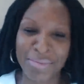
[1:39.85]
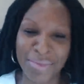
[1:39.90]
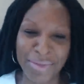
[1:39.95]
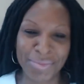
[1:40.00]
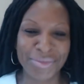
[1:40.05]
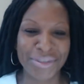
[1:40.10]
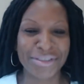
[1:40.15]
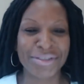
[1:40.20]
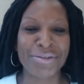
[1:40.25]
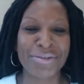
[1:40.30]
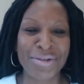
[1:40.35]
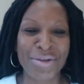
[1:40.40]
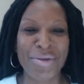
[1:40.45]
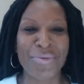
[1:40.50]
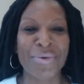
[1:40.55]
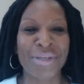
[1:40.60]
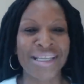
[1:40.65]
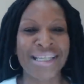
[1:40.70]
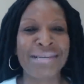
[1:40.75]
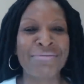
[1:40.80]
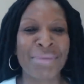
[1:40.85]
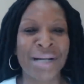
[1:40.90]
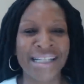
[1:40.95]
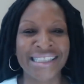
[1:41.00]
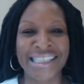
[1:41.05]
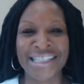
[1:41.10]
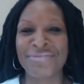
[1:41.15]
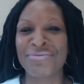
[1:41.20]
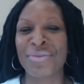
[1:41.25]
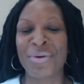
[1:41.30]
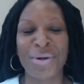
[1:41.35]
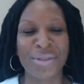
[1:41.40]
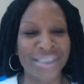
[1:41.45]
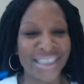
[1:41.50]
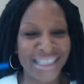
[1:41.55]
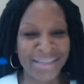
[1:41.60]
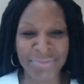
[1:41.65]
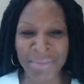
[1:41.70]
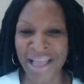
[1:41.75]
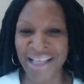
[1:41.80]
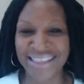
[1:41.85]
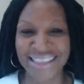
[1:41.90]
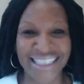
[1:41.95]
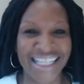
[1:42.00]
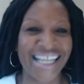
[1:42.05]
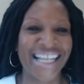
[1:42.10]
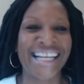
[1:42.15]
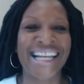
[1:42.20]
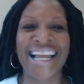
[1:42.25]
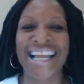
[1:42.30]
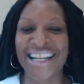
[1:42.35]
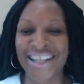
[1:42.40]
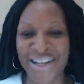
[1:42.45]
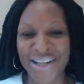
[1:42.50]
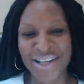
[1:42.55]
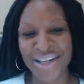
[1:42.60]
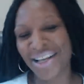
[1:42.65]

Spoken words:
I'm just gonna go with he by default. I'm not saying that